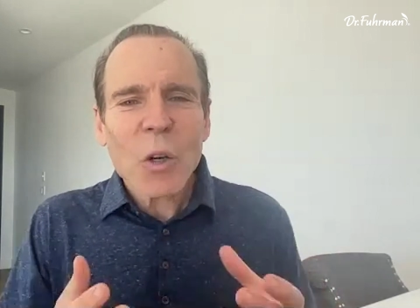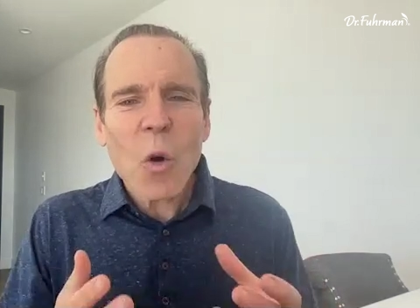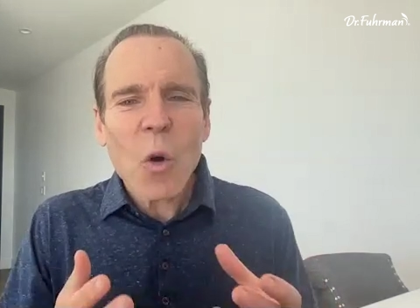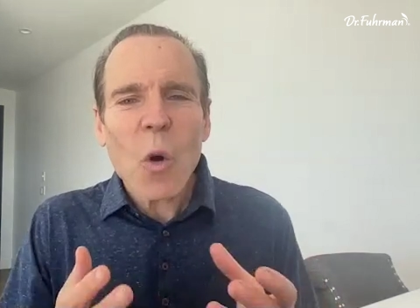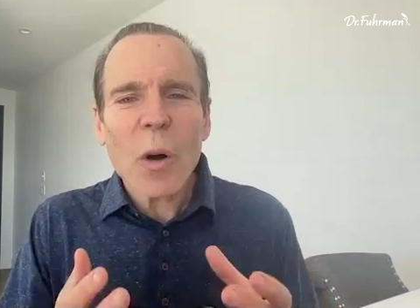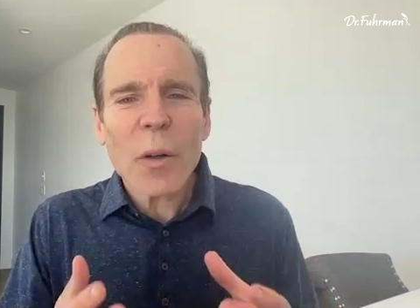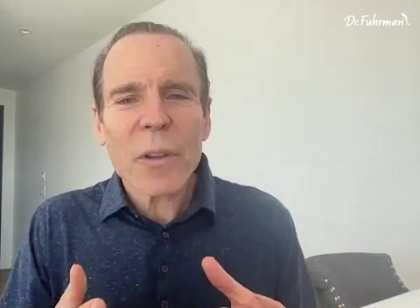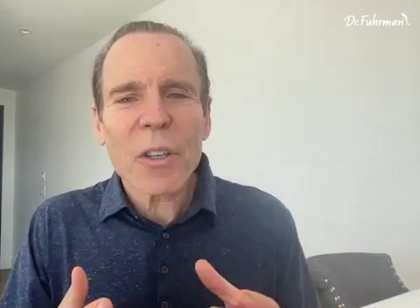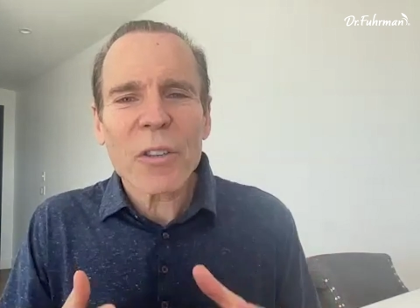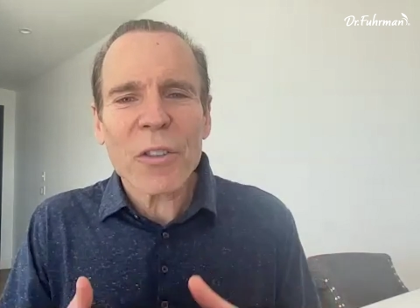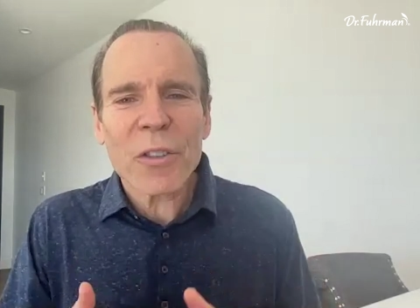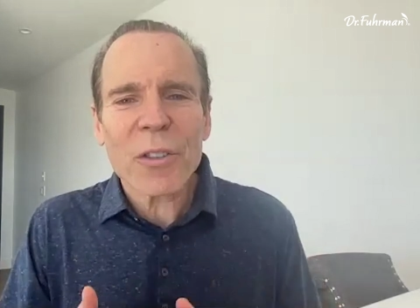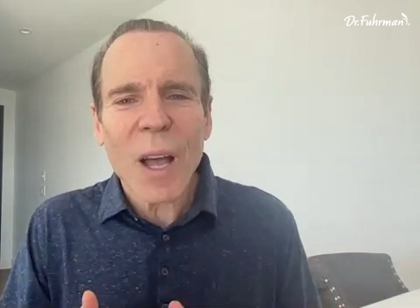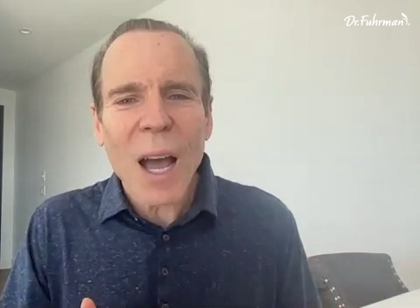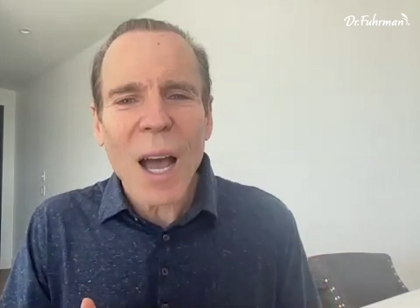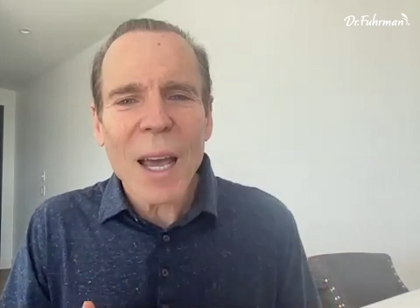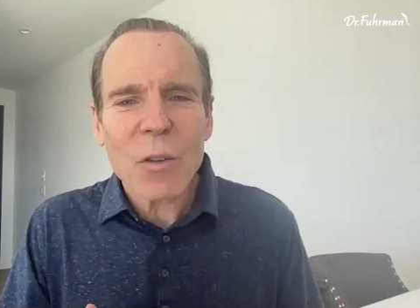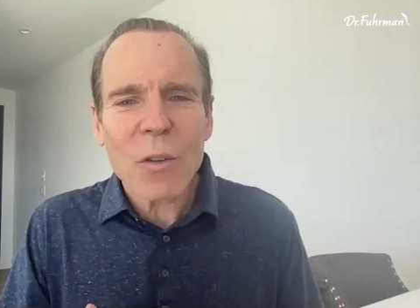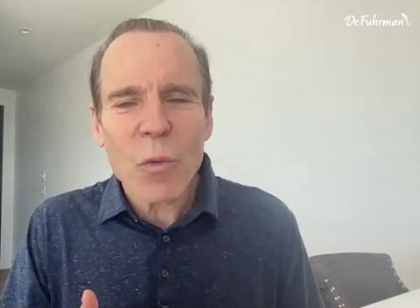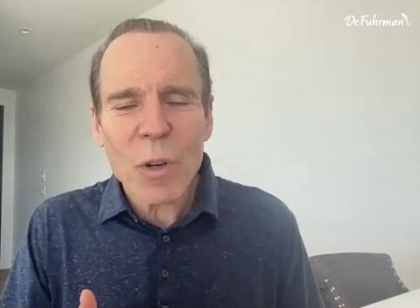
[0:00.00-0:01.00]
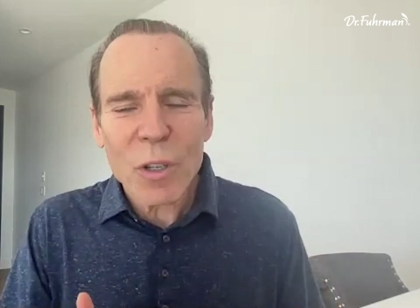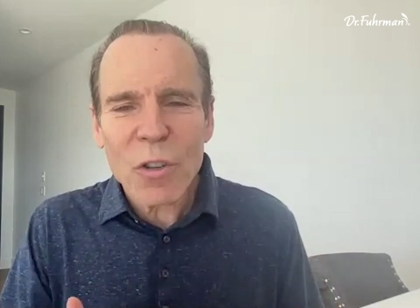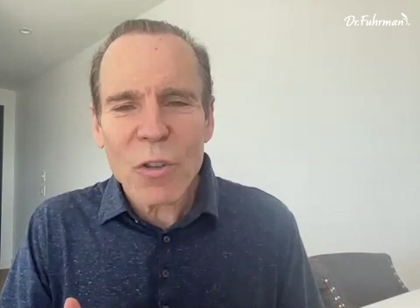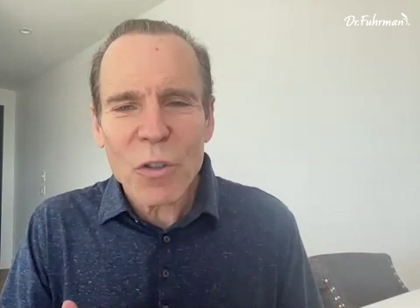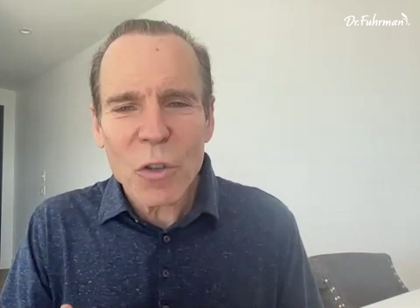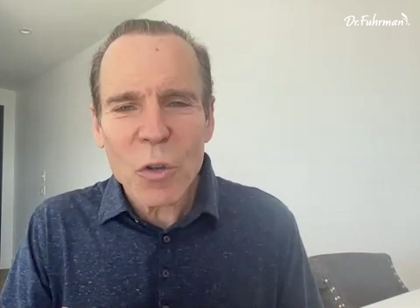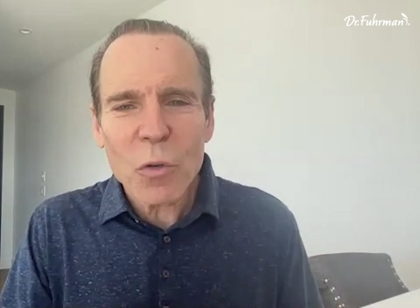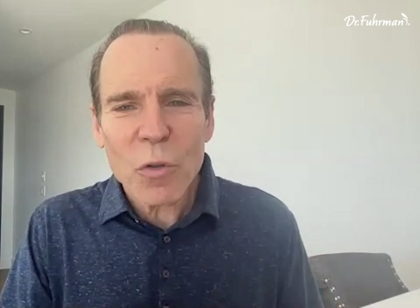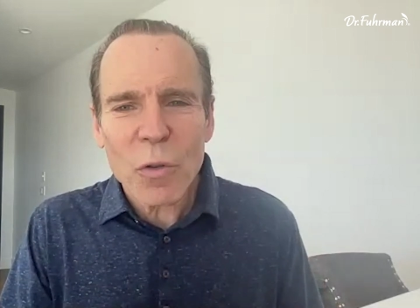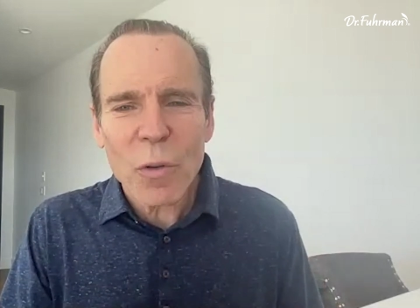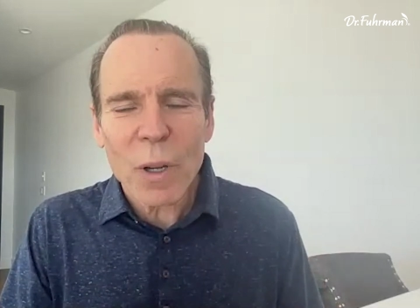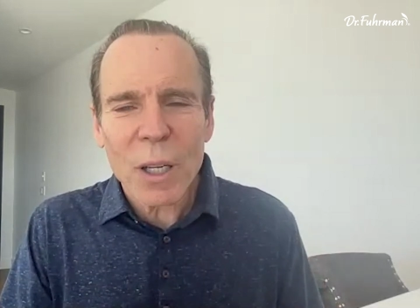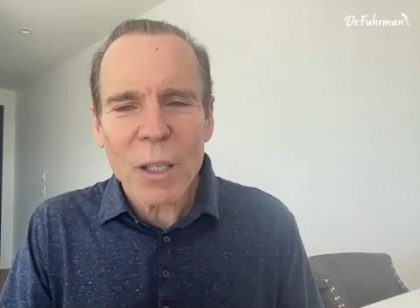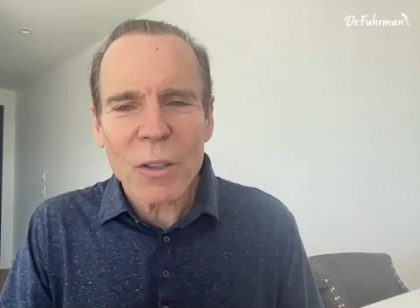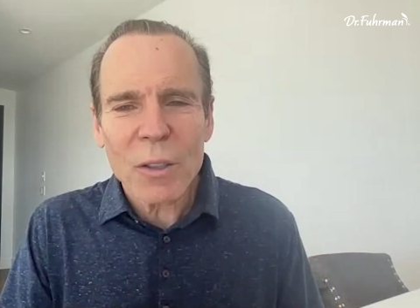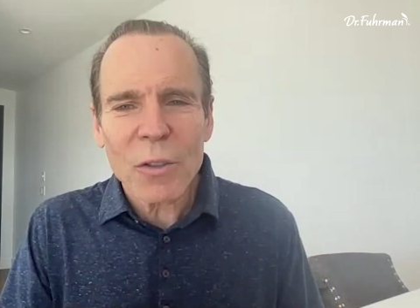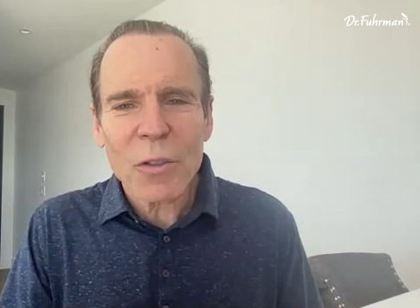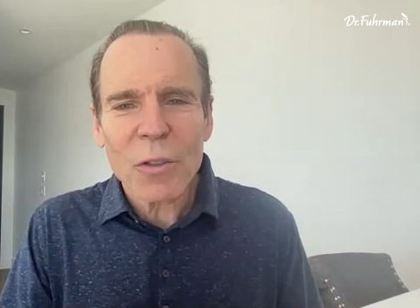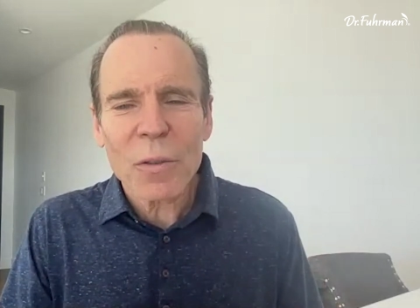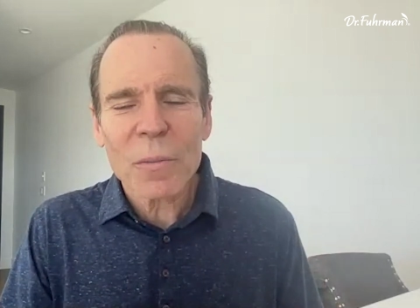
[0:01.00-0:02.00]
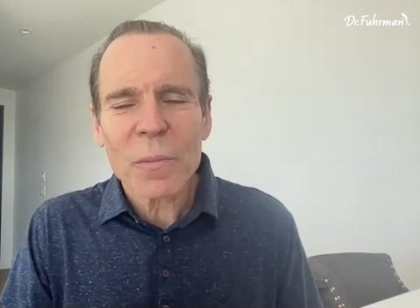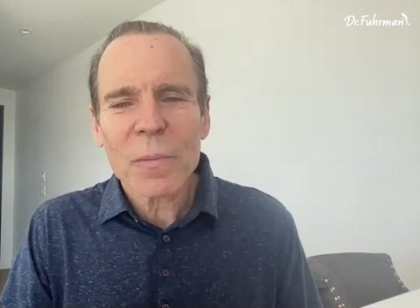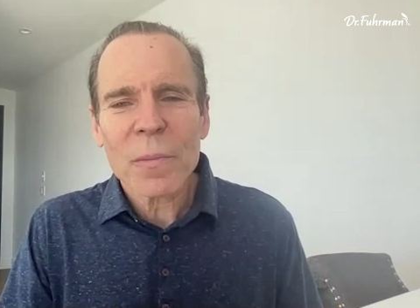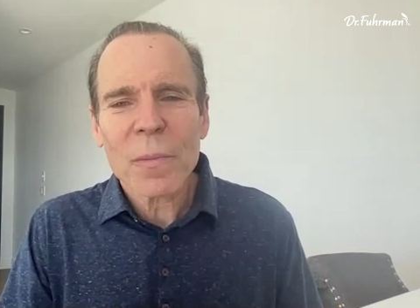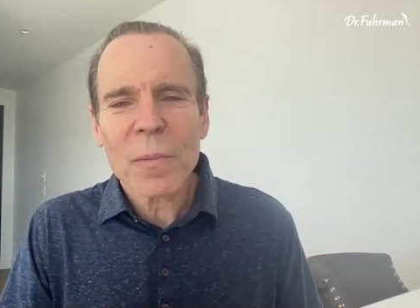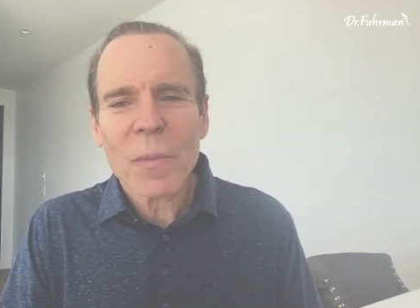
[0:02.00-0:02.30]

call this diet rich in nutrients